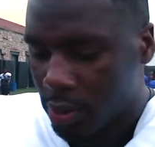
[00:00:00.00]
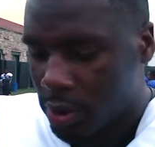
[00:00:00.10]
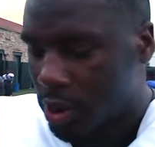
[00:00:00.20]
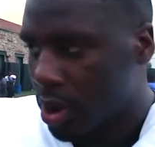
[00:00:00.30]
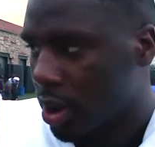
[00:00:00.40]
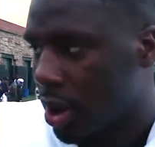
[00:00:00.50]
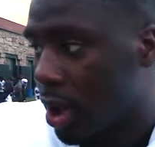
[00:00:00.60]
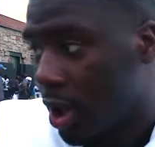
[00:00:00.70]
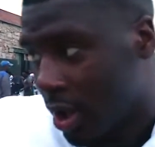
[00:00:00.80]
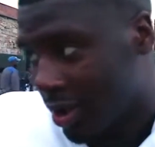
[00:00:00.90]
We try to
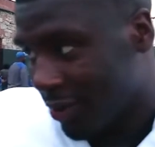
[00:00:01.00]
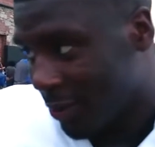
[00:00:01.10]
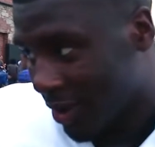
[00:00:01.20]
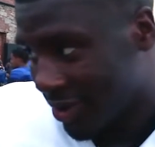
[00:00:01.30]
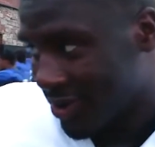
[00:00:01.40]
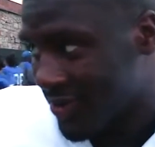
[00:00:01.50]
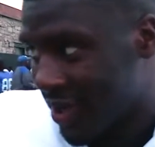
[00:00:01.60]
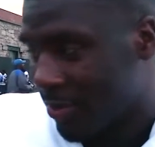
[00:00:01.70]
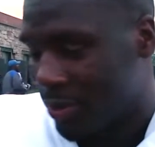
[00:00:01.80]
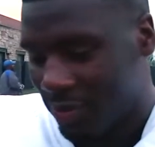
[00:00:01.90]
leave them a little
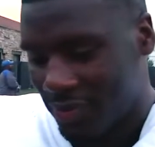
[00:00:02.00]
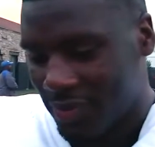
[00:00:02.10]
example.